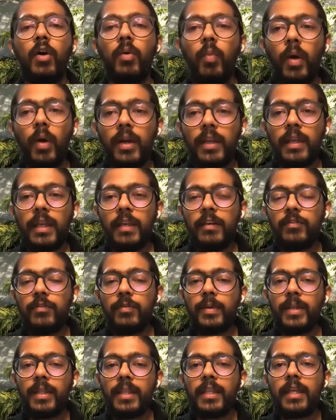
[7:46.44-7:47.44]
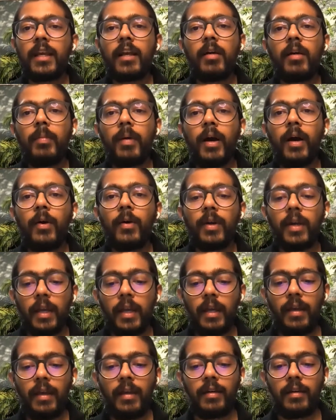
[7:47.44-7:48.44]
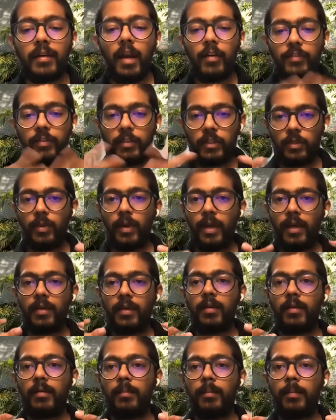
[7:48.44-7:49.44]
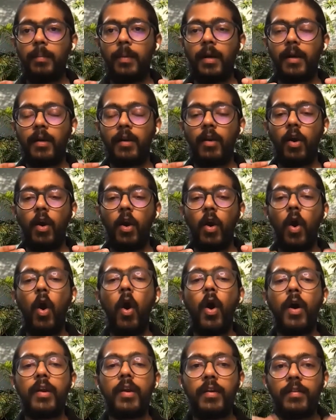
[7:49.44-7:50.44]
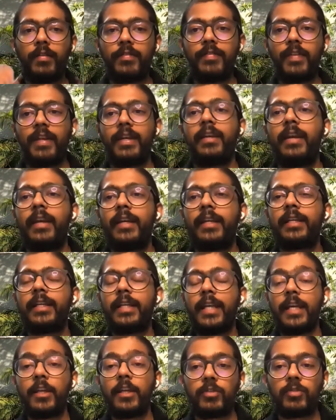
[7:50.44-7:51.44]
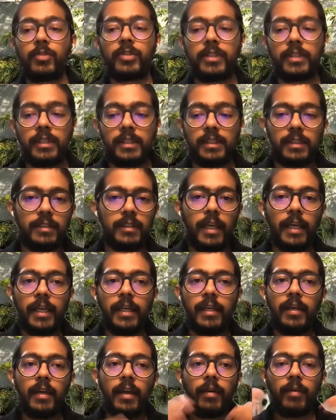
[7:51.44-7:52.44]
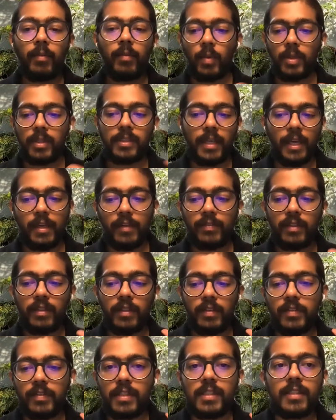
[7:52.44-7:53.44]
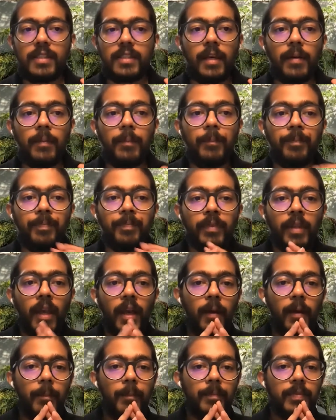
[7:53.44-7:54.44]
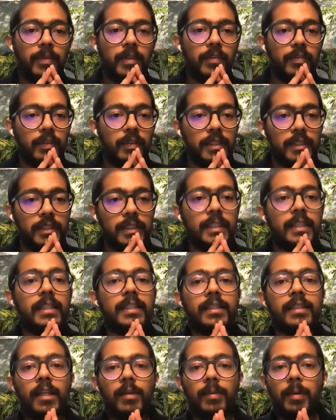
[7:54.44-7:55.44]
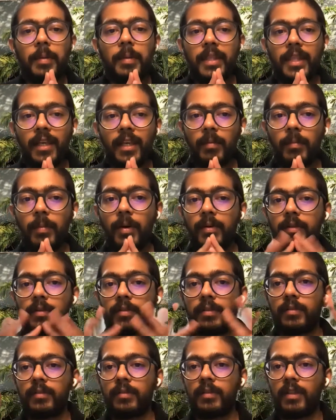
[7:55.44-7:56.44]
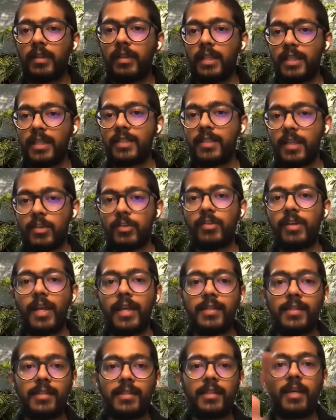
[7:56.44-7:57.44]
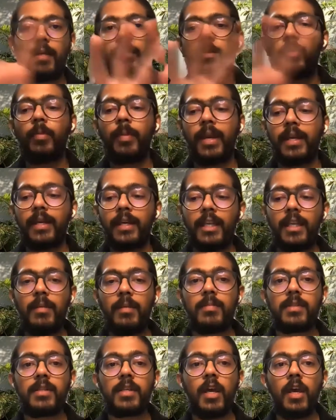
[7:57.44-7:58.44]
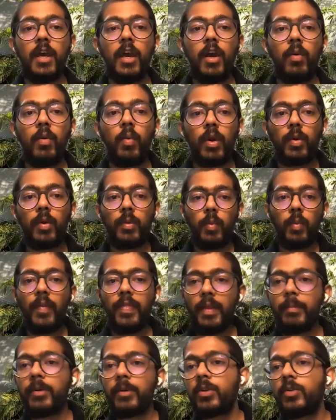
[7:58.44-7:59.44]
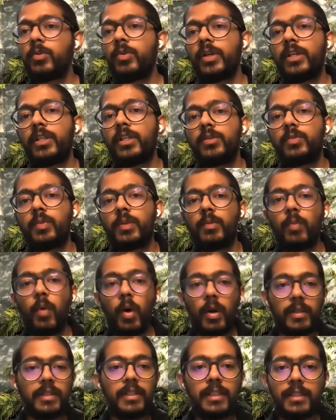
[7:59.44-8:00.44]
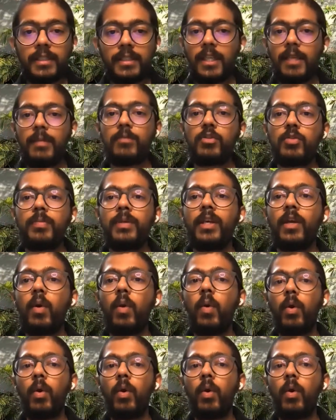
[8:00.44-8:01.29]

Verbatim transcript: what if we think about GraphQL but on federated data sources, right? And what's kind of the difference there? The first is that when we think about the decentralized subdomain teams, what we want them to do is we want these teams to be